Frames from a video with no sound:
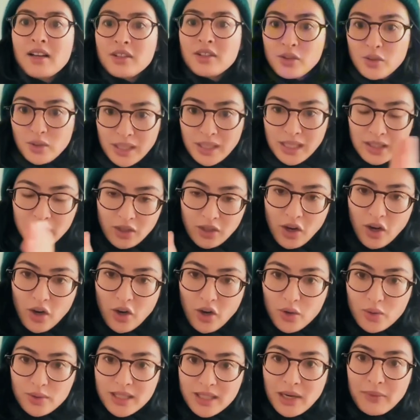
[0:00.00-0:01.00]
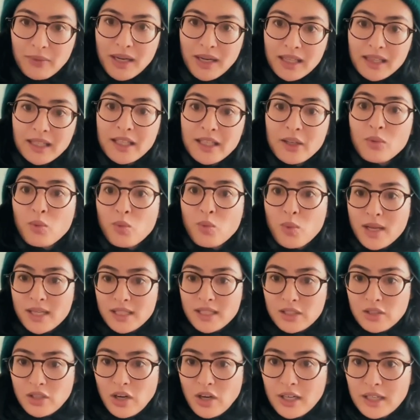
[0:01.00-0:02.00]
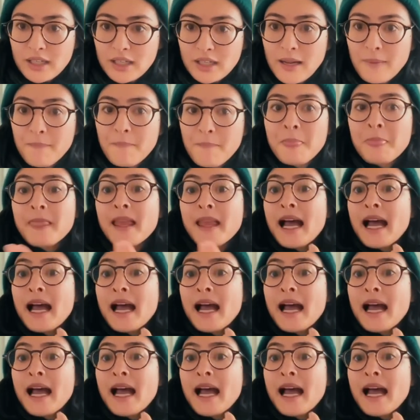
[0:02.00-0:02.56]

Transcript: you can go directly with Starknet.